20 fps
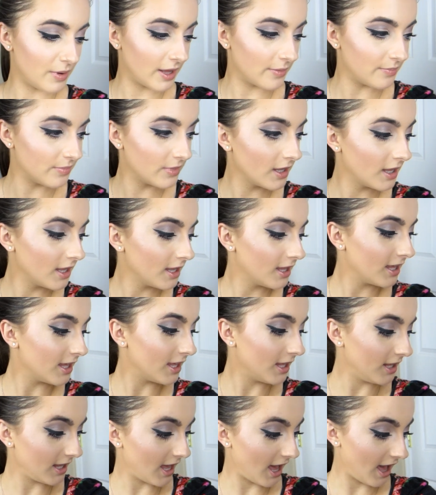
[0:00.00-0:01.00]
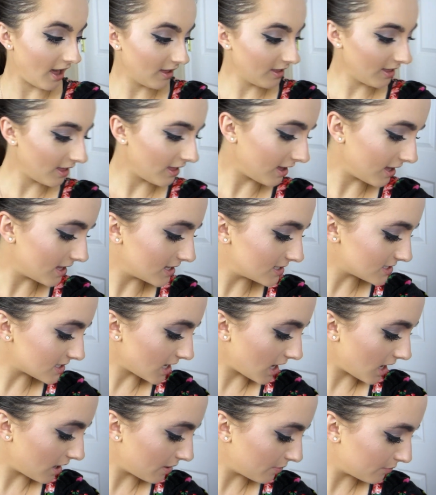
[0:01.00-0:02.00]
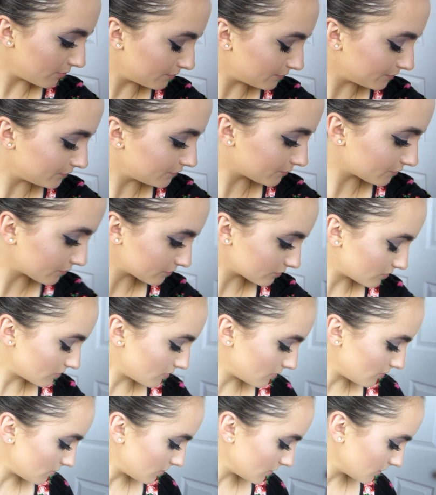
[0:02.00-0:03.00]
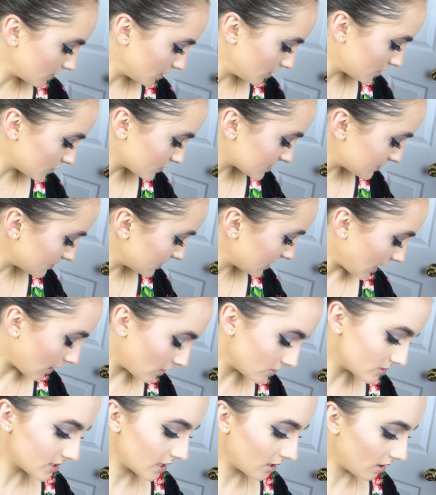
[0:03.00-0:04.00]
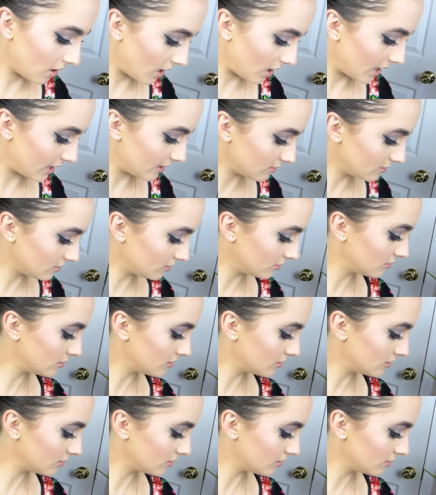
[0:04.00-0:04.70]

But yeah, and um, there's something else I got.